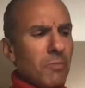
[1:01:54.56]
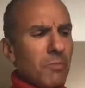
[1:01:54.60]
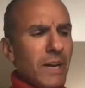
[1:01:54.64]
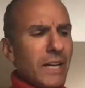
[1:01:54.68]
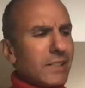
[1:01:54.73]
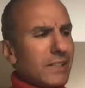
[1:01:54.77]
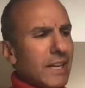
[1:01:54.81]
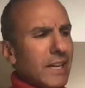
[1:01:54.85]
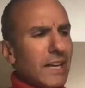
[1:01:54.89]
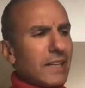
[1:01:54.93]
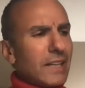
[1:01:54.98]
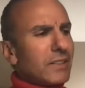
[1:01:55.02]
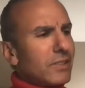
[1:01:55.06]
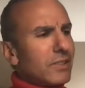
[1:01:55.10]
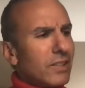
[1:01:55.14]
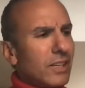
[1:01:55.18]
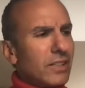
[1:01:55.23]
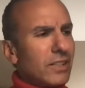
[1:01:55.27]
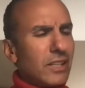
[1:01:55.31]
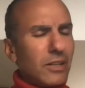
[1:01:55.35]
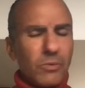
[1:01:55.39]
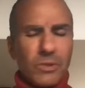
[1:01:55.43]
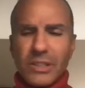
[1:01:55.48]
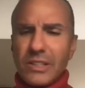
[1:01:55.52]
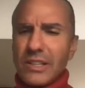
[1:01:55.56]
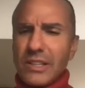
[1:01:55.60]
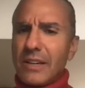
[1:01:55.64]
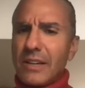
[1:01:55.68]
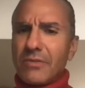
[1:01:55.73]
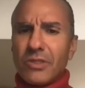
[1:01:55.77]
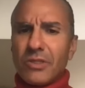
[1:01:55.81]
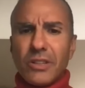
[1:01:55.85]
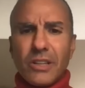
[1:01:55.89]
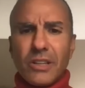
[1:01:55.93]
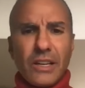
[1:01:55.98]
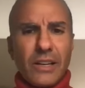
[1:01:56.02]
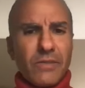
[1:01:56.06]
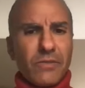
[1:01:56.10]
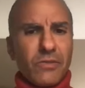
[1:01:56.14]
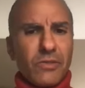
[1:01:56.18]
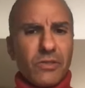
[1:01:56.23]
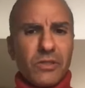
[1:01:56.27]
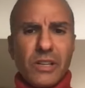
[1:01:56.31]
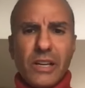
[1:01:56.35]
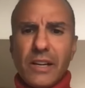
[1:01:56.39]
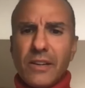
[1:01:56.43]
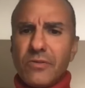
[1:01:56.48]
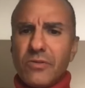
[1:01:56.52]
my dad said they would never,
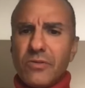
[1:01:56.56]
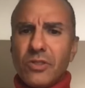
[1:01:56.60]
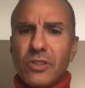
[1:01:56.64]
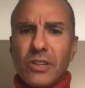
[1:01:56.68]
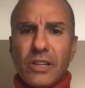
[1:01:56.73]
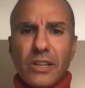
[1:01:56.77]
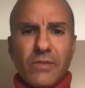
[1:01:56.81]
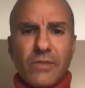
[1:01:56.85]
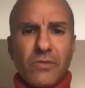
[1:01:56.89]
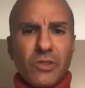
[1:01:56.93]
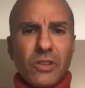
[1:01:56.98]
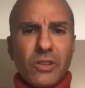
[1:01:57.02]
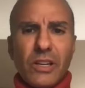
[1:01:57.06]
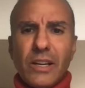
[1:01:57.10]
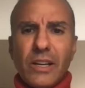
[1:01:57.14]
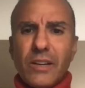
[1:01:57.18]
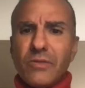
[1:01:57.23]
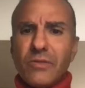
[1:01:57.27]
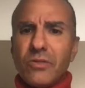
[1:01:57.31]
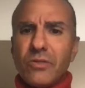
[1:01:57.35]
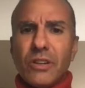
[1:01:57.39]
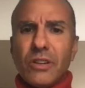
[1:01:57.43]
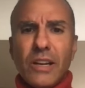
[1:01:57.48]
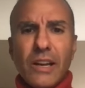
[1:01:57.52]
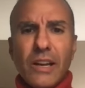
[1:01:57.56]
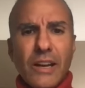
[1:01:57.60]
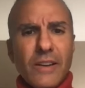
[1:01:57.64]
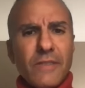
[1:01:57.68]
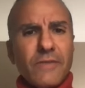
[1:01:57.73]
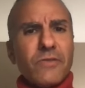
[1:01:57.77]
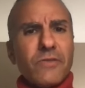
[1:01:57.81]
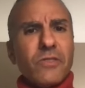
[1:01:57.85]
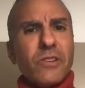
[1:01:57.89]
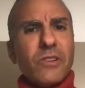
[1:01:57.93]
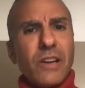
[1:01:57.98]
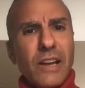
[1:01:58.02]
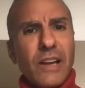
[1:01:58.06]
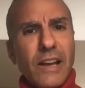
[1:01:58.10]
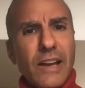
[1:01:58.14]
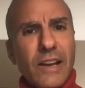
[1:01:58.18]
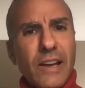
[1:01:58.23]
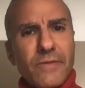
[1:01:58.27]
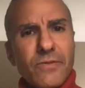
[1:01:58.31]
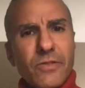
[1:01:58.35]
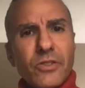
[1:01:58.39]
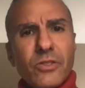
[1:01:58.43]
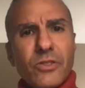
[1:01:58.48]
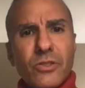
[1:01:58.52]
ever, ever, ever, ever, ever,
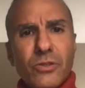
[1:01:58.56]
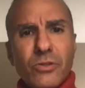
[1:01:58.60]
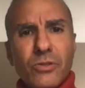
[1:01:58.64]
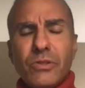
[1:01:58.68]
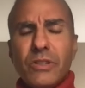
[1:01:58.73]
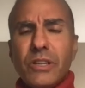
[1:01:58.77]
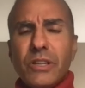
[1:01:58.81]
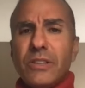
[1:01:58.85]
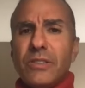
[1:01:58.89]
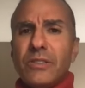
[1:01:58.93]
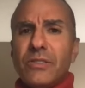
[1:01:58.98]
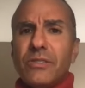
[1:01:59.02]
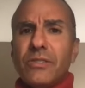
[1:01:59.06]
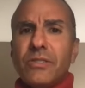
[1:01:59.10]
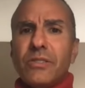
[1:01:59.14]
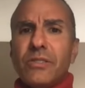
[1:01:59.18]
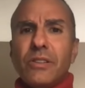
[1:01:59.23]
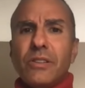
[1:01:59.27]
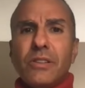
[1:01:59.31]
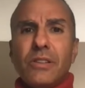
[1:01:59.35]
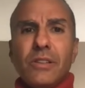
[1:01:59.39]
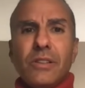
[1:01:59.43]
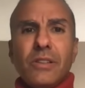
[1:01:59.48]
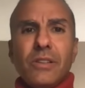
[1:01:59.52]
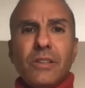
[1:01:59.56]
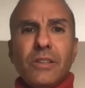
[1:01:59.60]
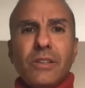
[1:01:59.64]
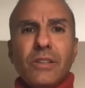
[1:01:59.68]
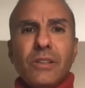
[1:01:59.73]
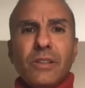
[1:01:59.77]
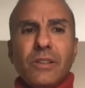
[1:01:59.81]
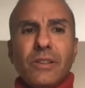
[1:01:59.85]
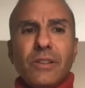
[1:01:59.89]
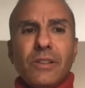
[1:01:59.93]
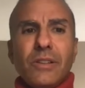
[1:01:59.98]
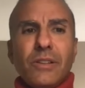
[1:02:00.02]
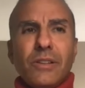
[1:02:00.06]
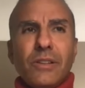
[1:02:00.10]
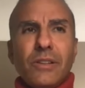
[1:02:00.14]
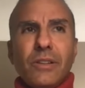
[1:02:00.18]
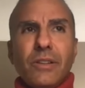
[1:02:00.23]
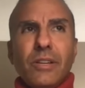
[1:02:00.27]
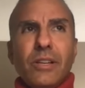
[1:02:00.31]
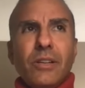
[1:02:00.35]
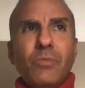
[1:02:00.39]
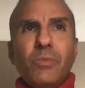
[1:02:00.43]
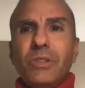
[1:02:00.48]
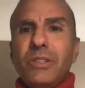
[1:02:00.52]
ever do this.
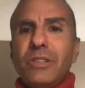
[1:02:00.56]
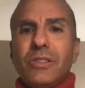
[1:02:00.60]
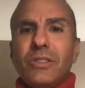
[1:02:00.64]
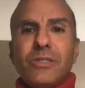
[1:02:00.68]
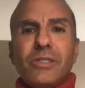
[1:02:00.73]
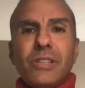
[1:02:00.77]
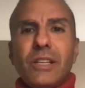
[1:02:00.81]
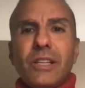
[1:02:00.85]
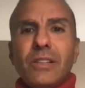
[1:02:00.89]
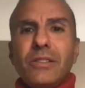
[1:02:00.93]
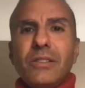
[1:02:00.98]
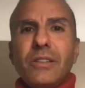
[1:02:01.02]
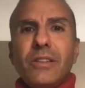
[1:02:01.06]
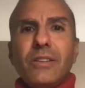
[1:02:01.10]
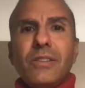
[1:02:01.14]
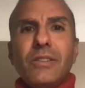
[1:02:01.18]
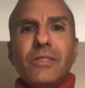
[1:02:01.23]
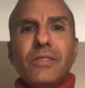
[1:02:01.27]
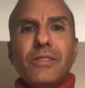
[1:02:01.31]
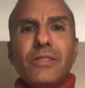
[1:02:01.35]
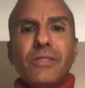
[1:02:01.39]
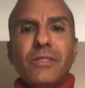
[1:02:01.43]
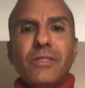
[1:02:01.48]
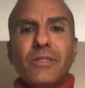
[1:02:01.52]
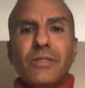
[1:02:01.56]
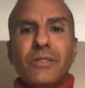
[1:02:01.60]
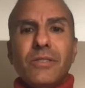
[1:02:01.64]
And we just did this.